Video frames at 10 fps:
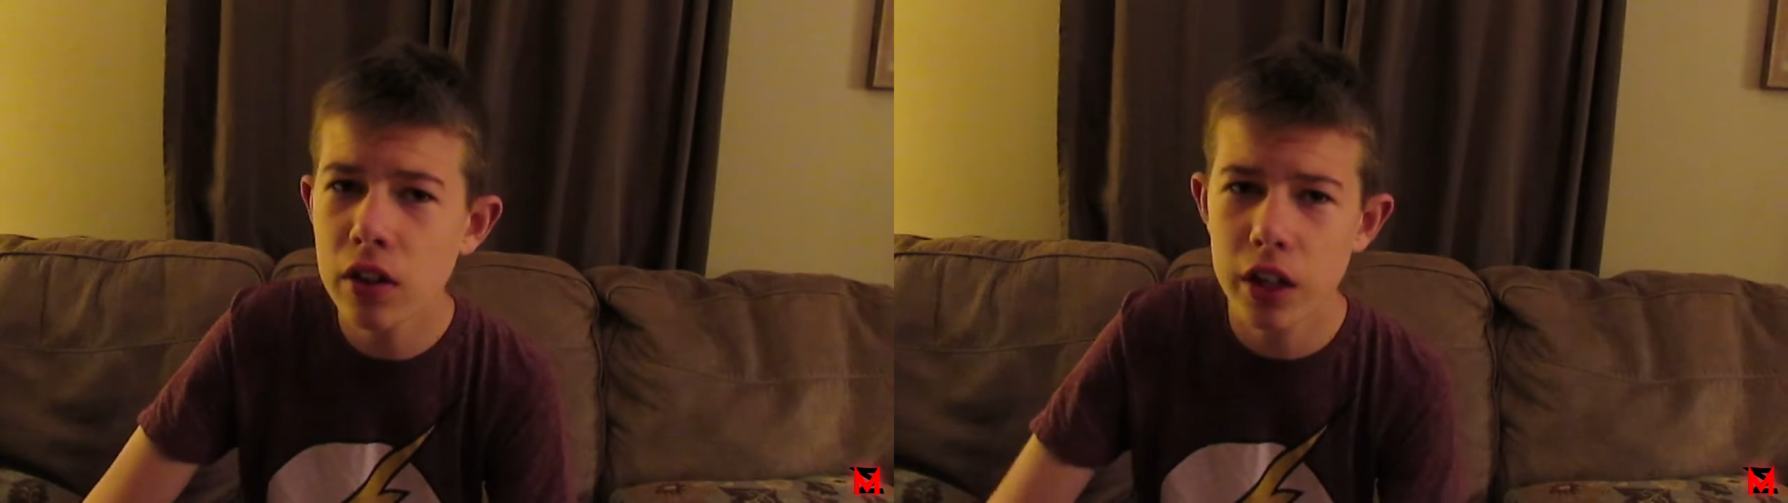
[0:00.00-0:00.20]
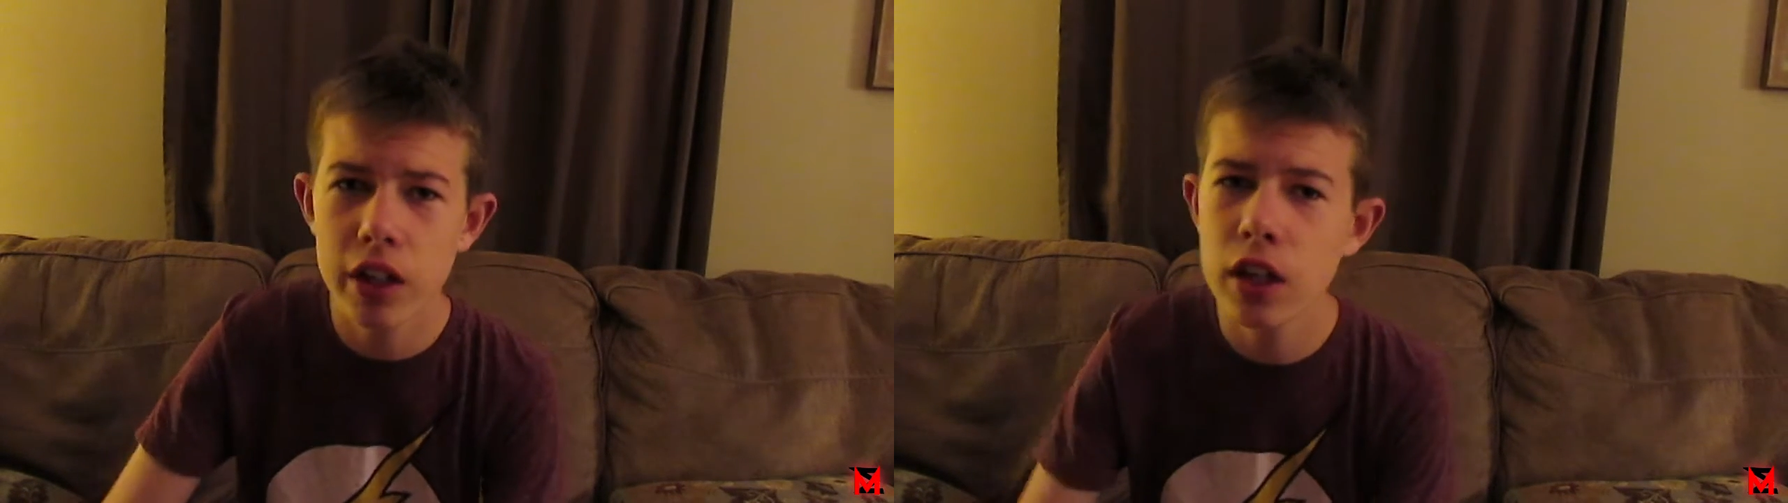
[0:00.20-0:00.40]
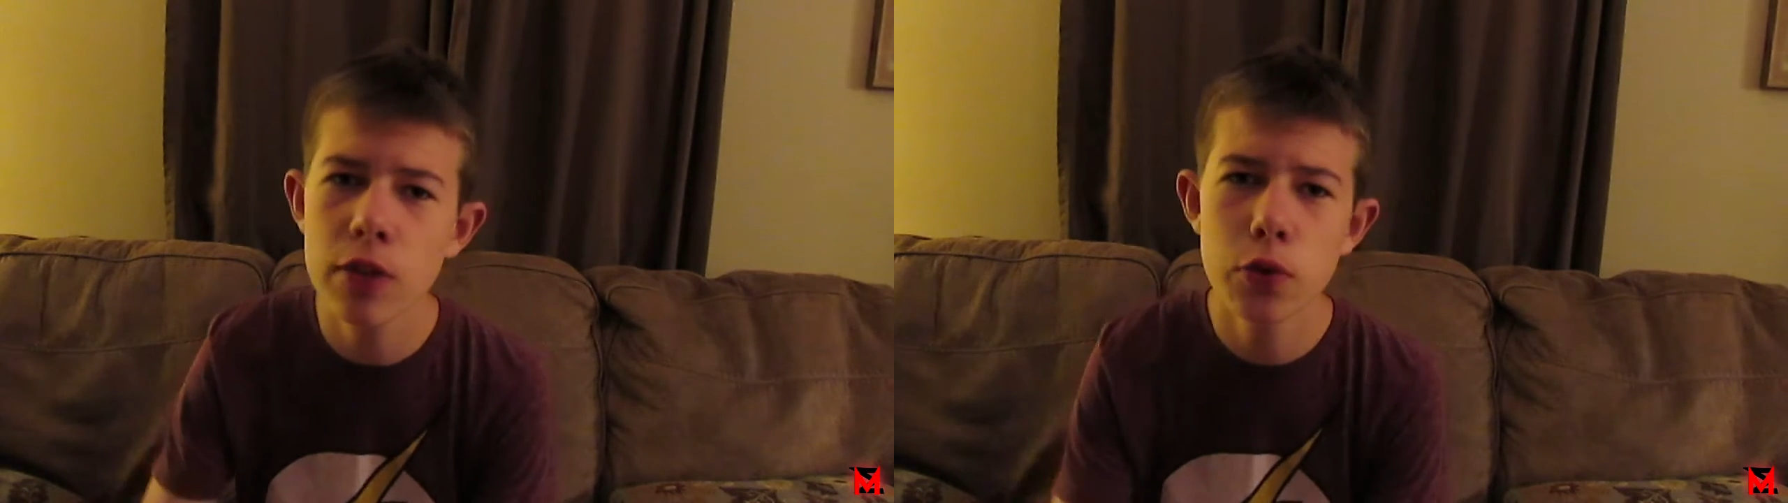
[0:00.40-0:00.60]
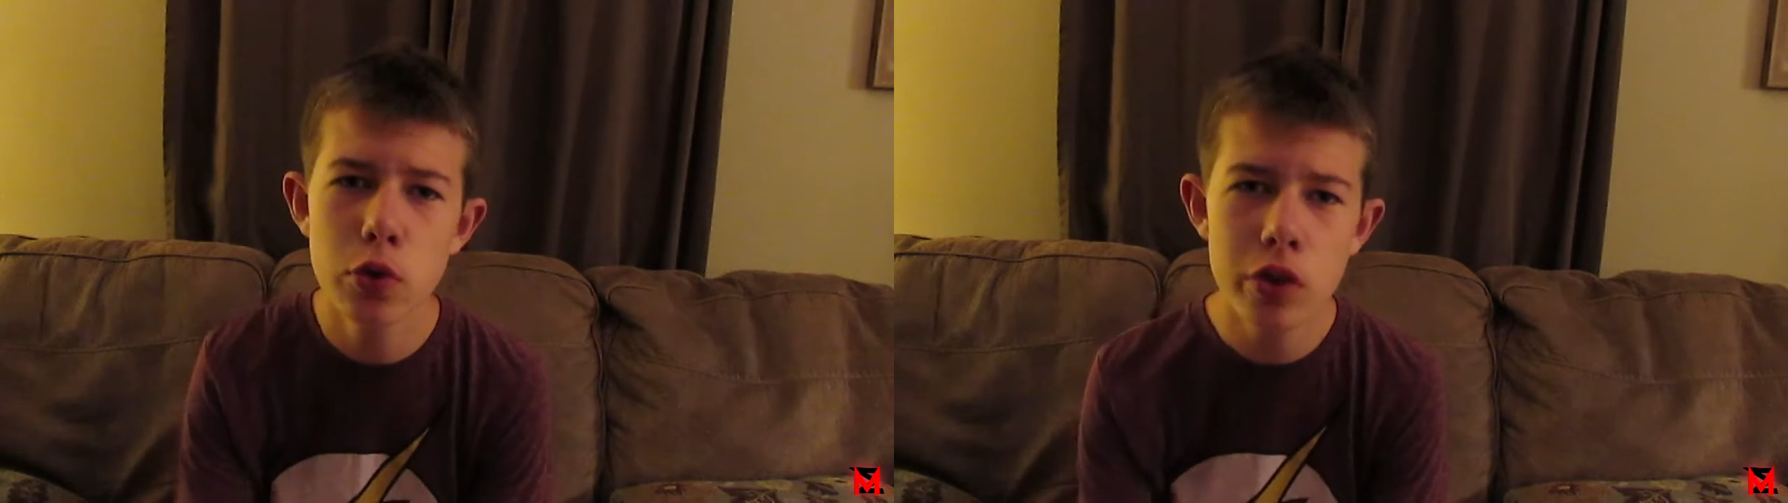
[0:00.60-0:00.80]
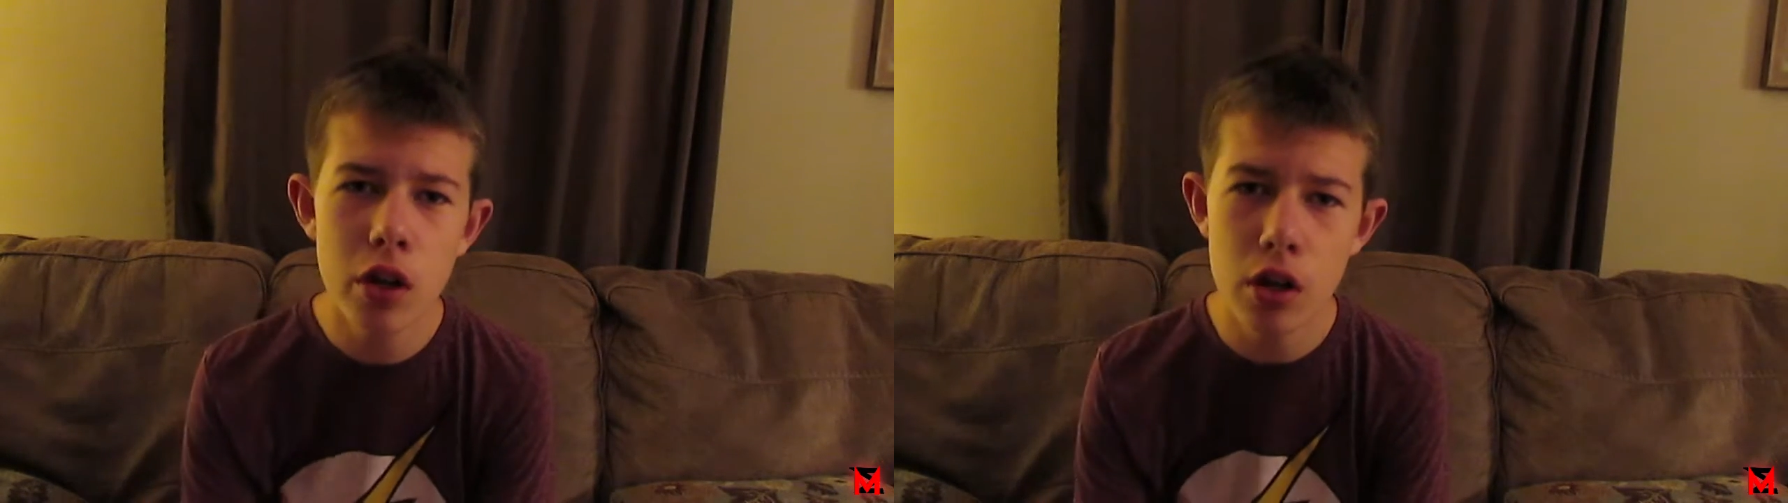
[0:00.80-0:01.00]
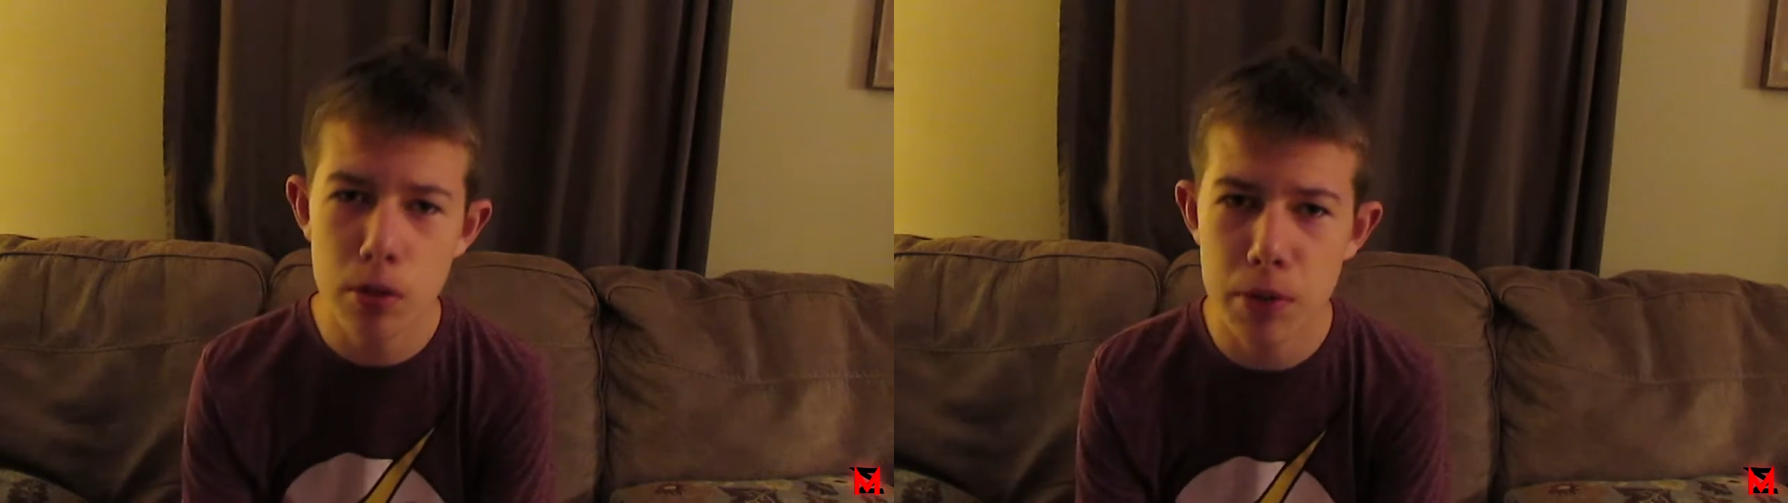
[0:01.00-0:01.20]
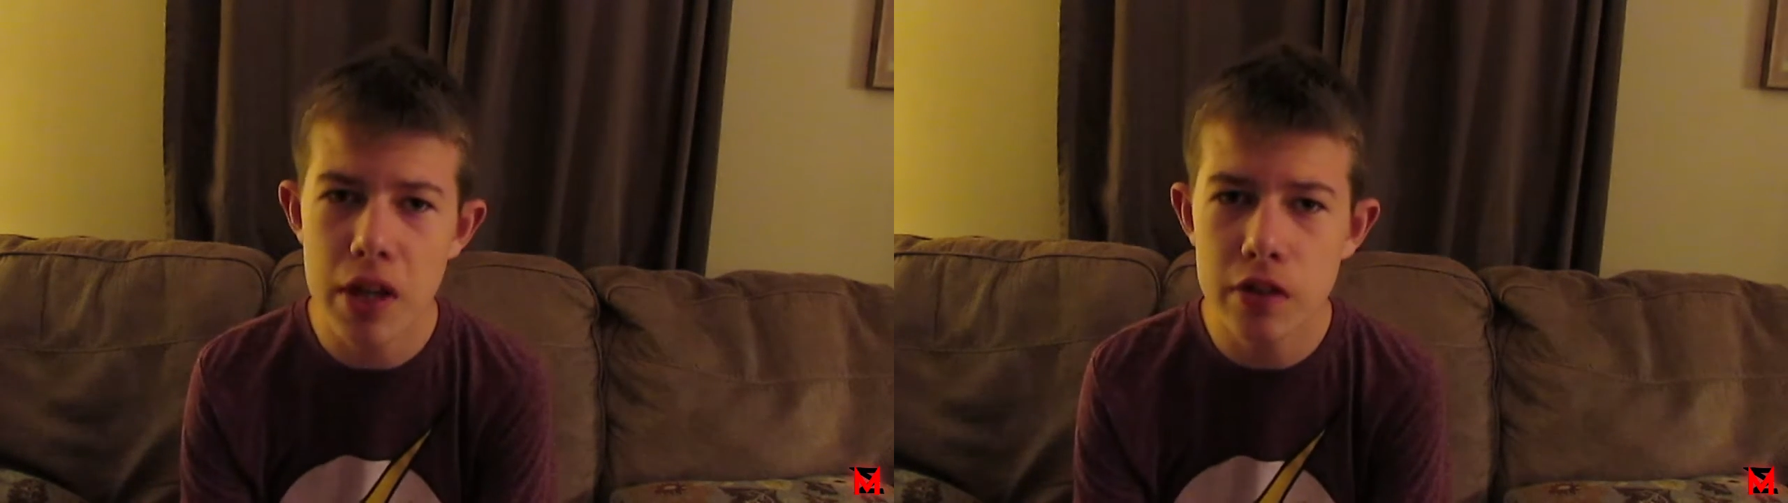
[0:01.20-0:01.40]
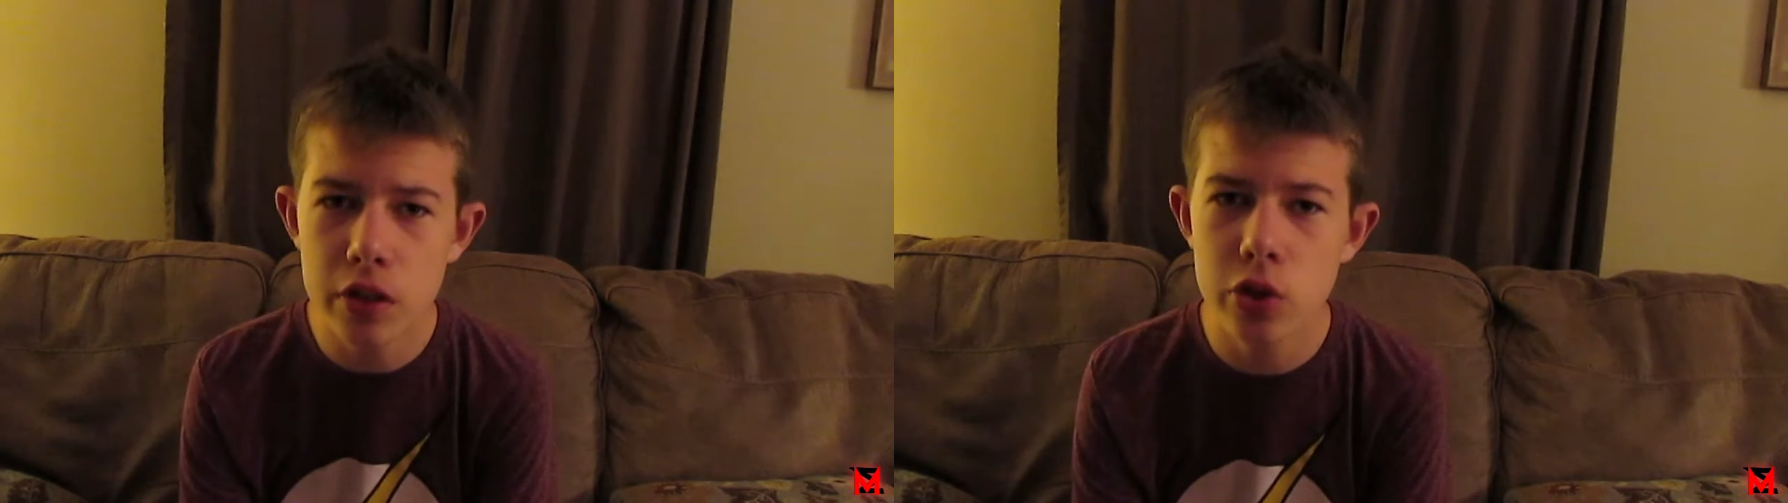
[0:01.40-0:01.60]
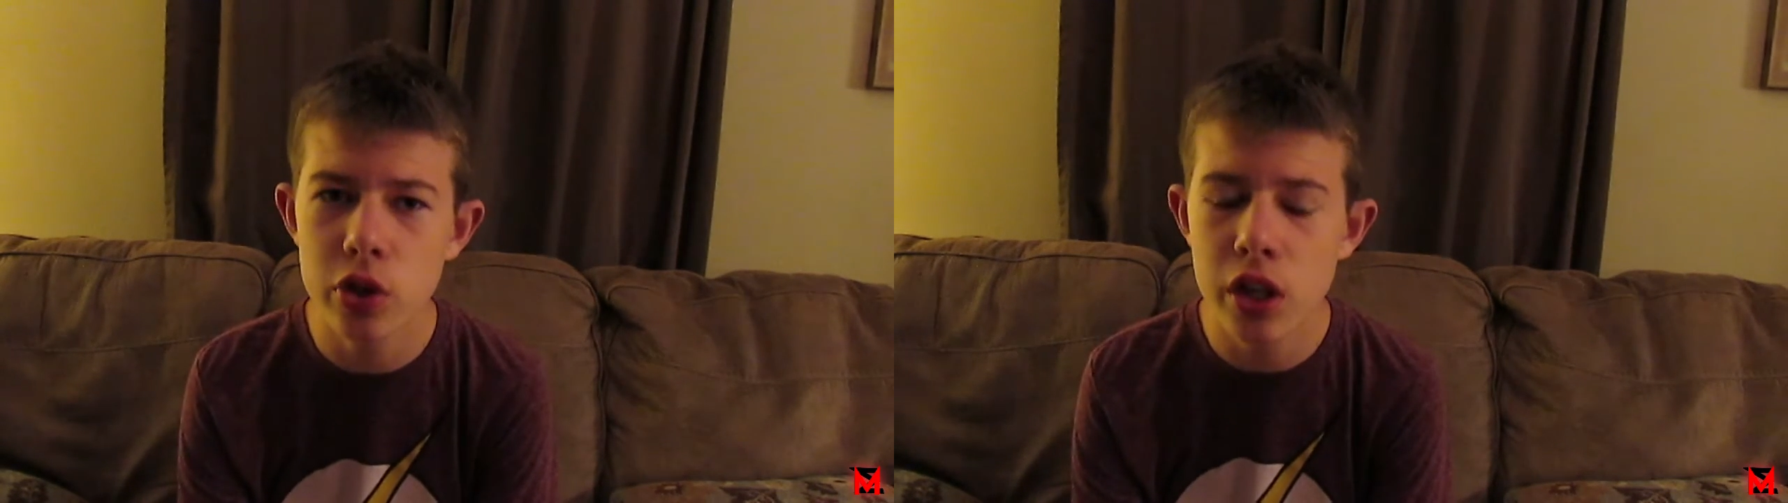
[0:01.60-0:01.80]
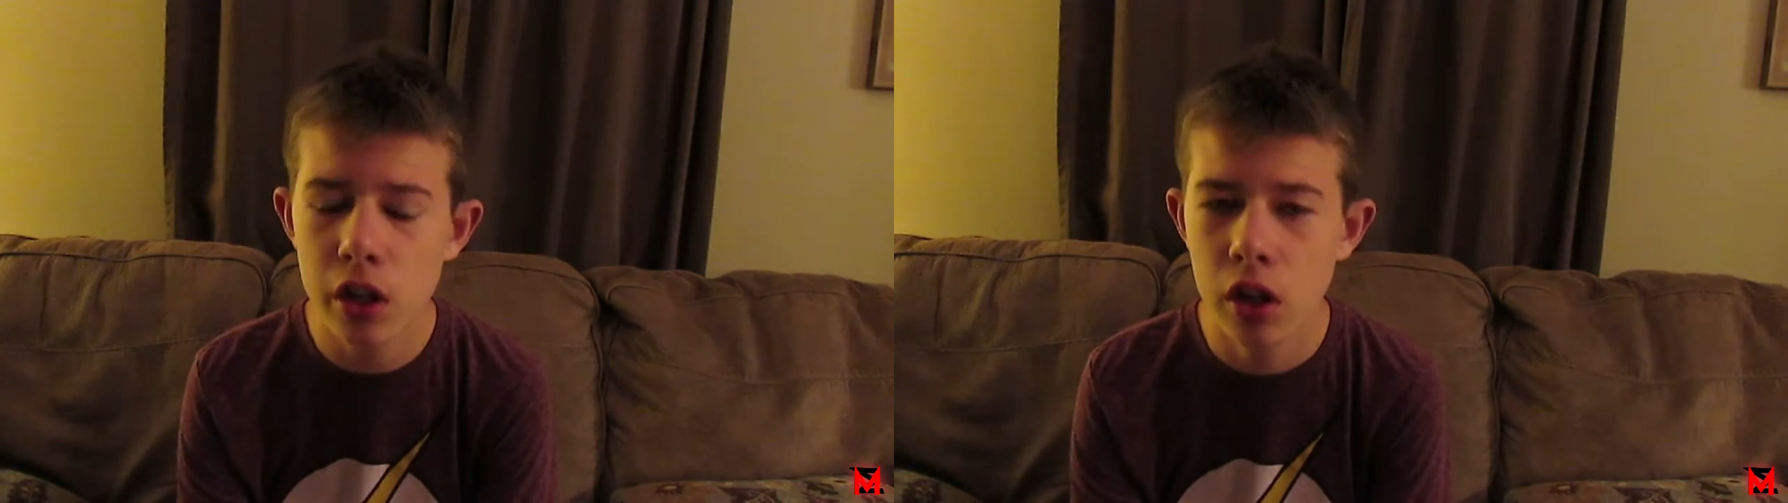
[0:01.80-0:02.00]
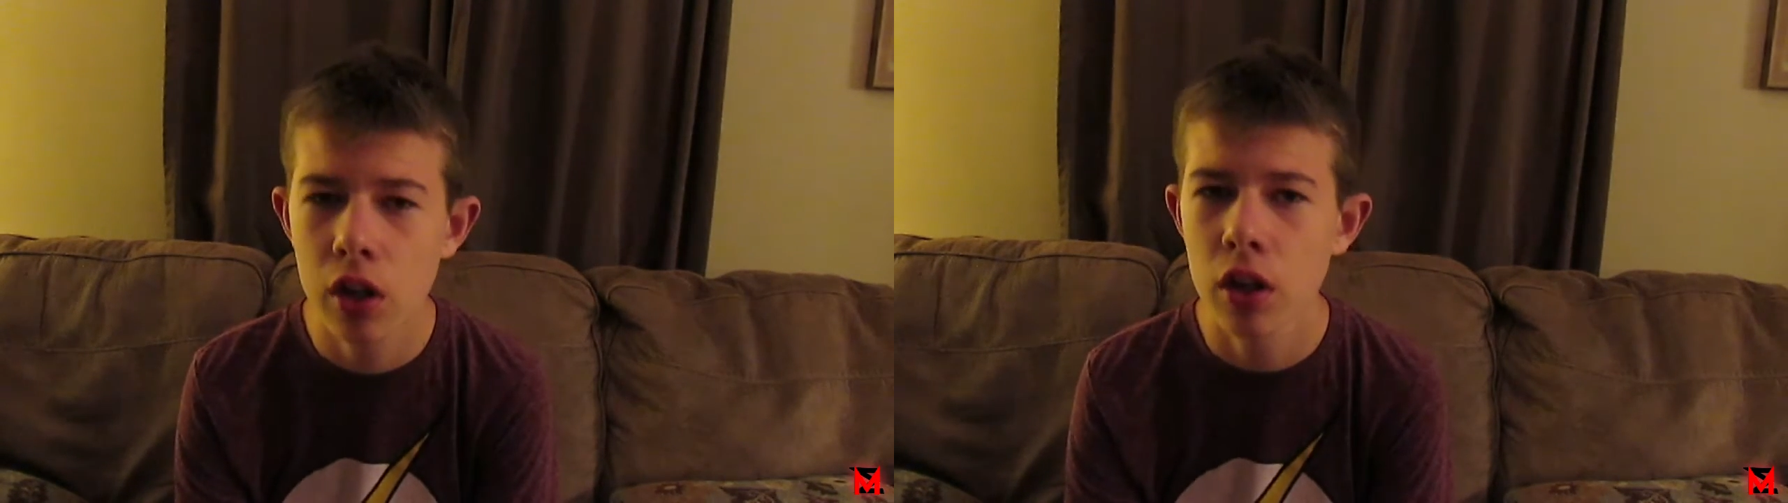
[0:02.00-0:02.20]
Like if you saw an amazing trick,